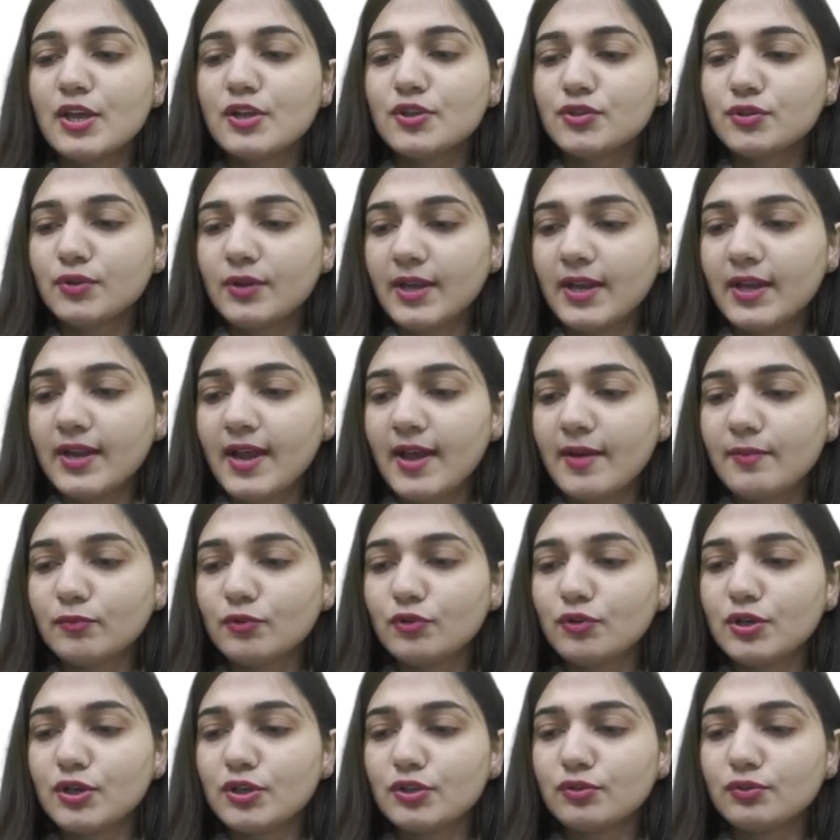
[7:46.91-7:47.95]
So here I'm
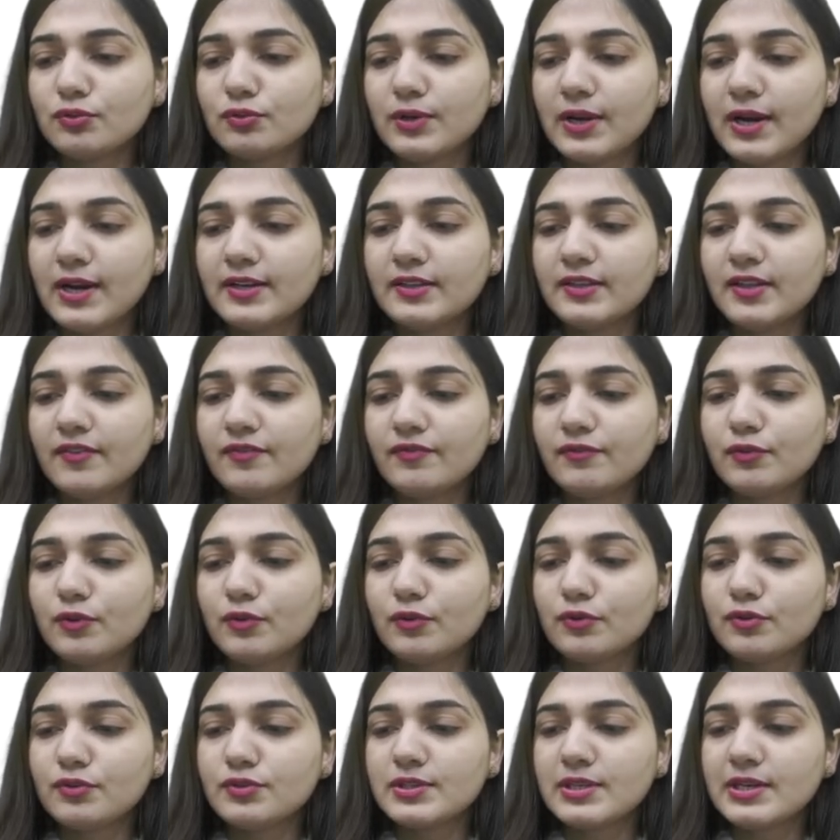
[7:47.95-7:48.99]
going to get the
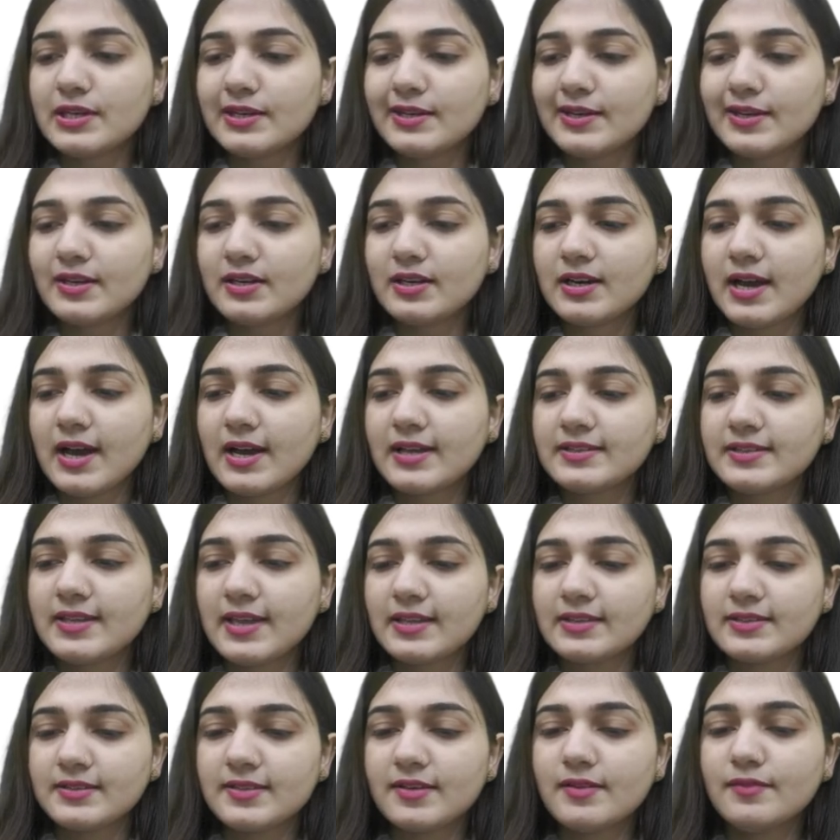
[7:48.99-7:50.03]
fluorosilicate glass
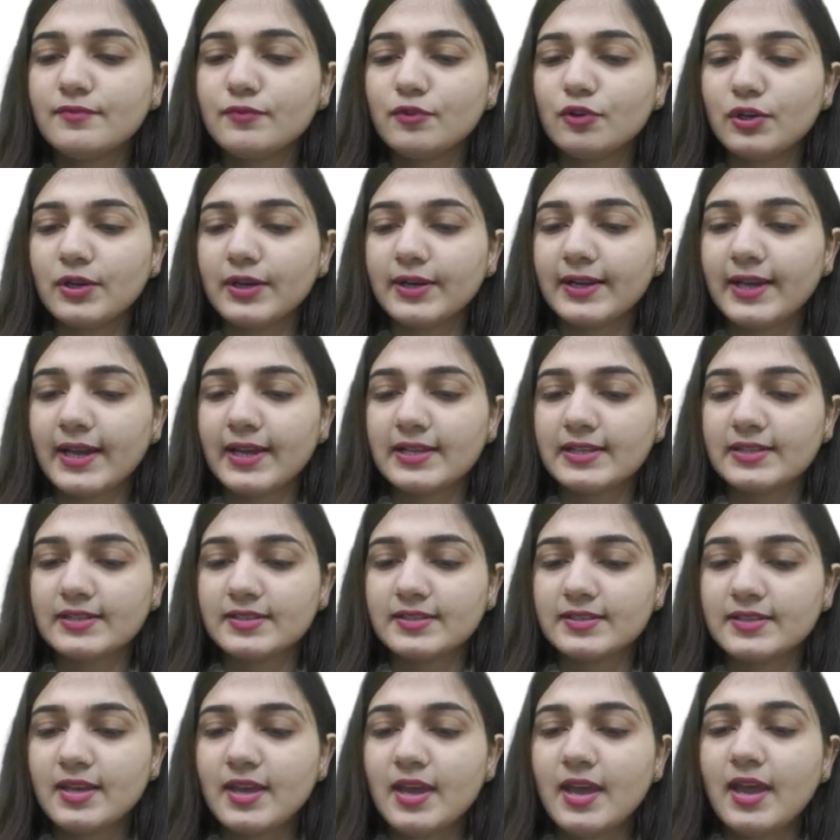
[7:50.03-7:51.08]
and some
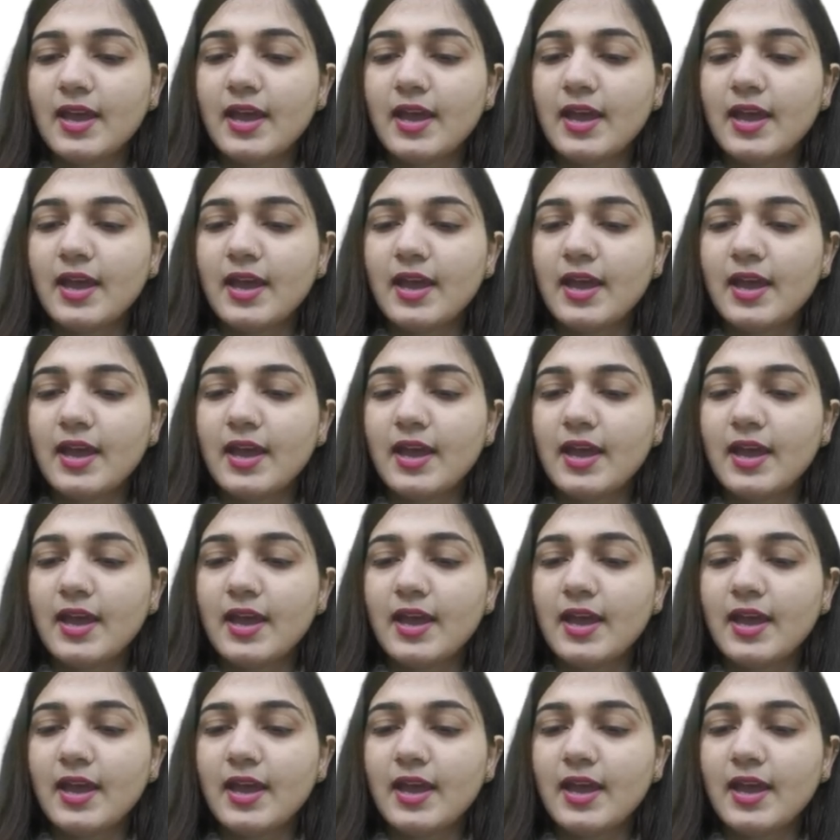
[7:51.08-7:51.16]
volatiles.